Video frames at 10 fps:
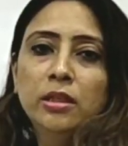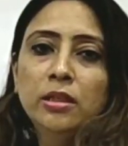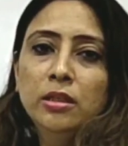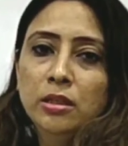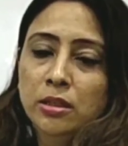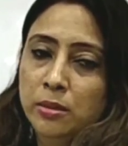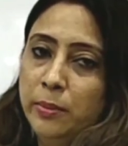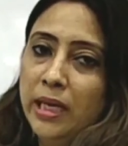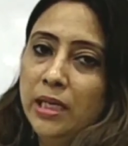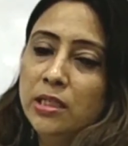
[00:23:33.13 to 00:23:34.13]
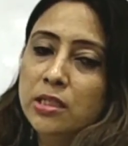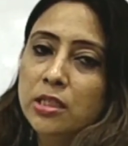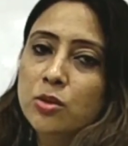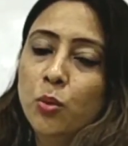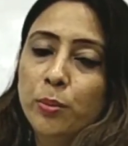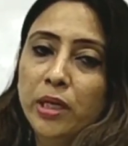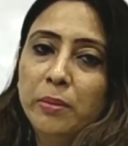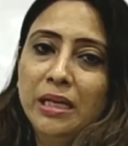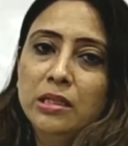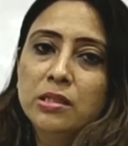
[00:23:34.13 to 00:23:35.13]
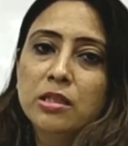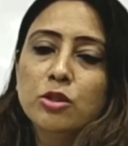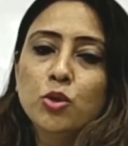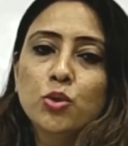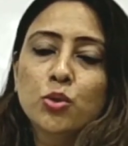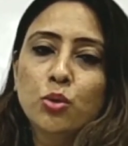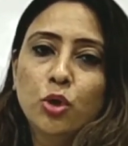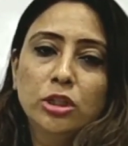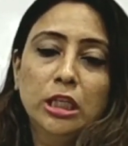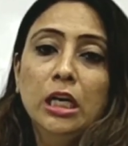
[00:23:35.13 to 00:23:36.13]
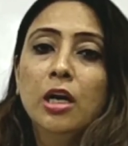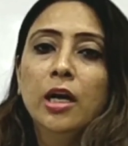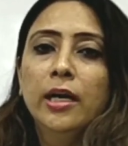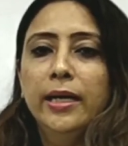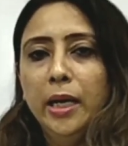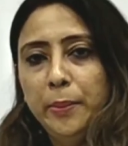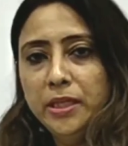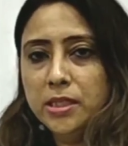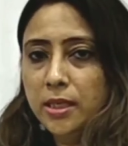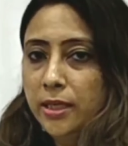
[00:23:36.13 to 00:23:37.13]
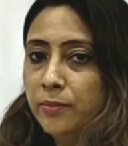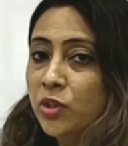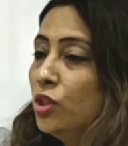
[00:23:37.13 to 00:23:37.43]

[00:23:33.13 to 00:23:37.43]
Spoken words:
the balances, opening balances you show on the debit side.